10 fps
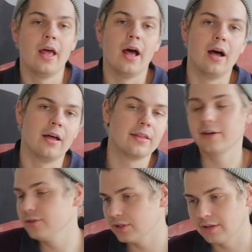Then
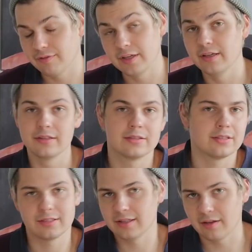I usually get fajitas
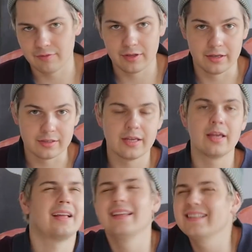just because I like fajitas.
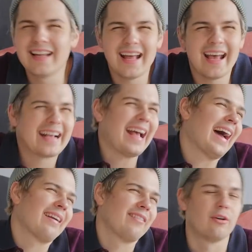Is it a hack?
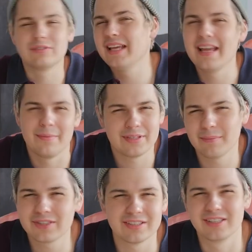I don't know. Tips. I'm
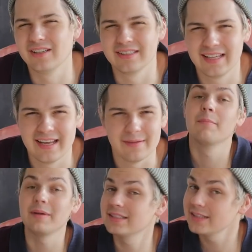just gonna call it
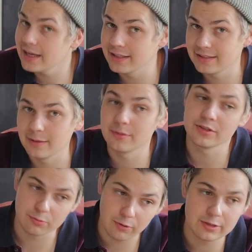tips. My second tip,
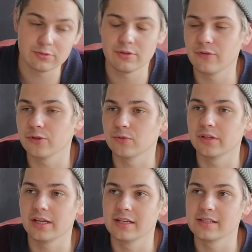because the rice was the first
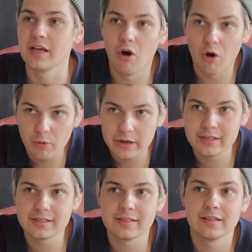one, is
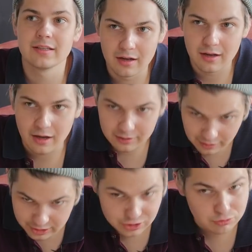always,
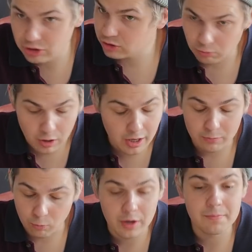unless you just
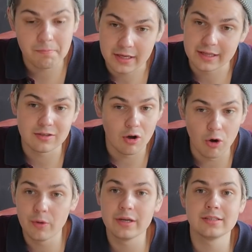want one meat,
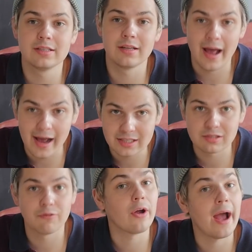always
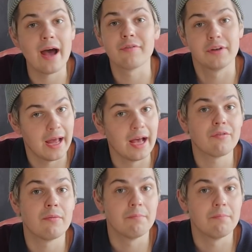ask for half and half